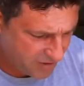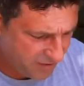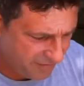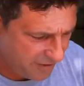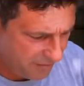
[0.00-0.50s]

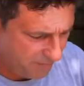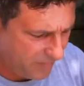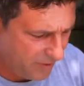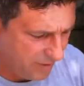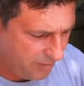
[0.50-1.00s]
of um,
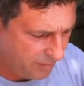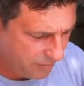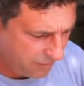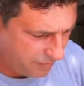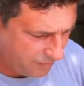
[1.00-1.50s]

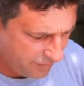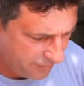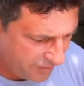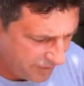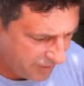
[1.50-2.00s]

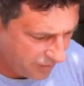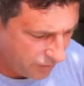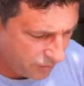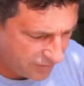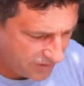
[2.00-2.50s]
really
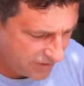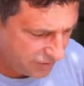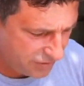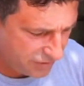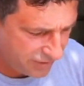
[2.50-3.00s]
old
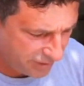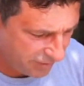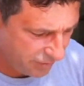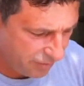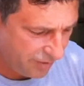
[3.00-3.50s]
citrus trees that have
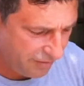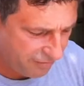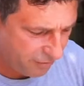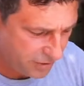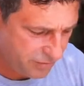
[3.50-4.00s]
been growing in the
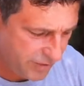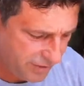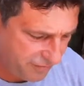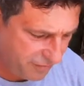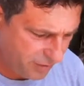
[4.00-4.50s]
forests around
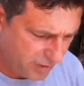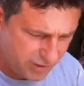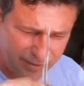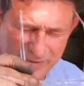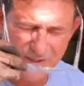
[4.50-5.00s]
here for a long
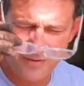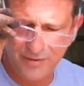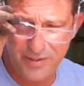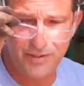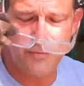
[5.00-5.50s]
time. They call
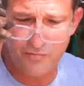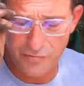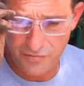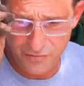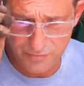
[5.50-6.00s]
it Indian River
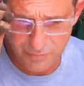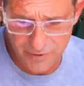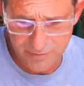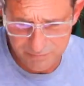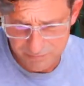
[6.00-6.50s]
fruit, but